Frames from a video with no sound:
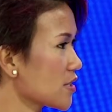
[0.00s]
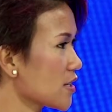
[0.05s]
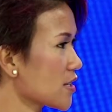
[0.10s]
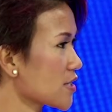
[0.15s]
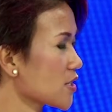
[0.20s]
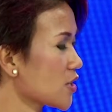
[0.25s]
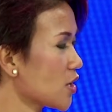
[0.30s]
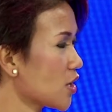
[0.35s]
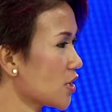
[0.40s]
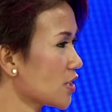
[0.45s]

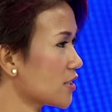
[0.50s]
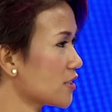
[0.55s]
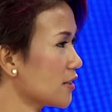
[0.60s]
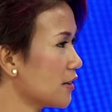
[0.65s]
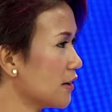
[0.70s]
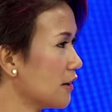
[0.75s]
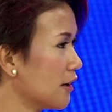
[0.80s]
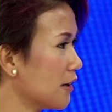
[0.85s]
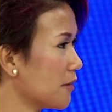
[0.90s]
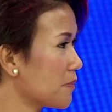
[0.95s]
does not
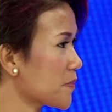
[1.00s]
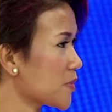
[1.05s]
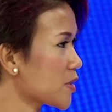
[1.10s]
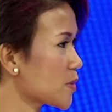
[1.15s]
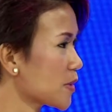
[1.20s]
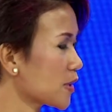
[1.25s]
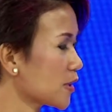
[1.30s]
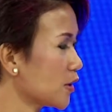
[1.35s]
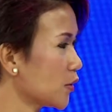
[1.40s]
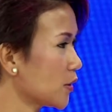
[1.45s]

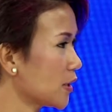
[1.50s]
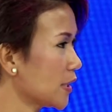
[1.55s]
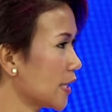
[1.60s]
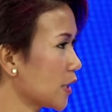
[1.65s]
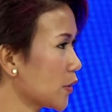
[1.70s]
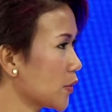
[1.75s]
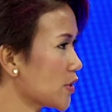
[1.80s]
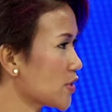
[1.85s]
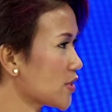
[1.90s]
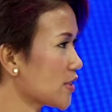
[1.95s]
speak the local
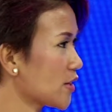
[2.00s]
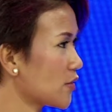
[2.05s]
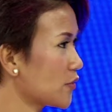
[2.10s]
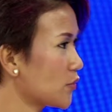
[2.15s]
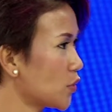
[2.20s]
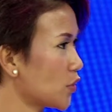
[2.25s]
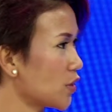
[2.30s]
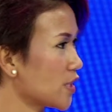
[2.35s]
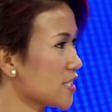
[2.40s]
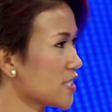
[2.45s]
language,
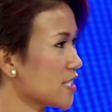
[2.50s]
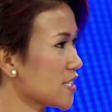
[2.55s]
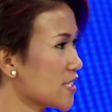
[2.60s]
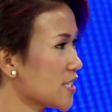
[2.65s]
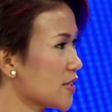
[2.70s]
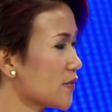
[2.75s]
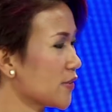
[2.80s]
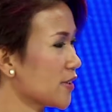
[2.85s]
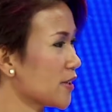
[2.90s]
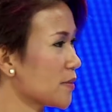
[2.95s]
therefore it's
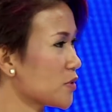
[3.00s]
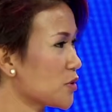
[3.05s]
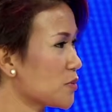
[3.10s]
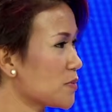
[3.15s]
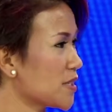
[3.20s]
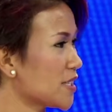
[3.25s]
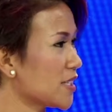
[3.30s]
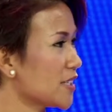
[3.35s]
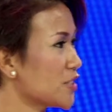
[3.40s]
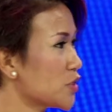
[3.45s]
easy for them to
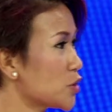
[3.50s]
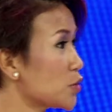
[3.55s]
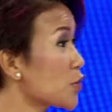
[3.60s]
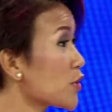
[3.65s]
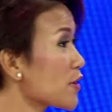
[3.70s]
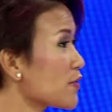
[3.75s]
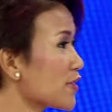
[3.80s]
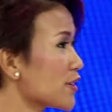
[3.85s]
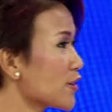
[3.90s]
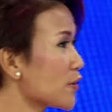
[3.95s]
be
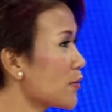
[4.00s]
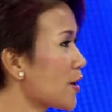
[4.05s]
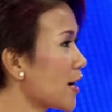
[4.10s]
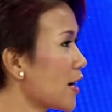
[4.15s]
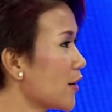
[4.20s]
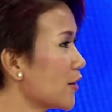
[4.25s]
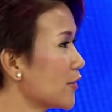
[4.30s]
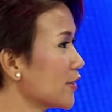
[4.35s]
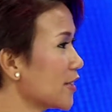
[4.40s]
driven around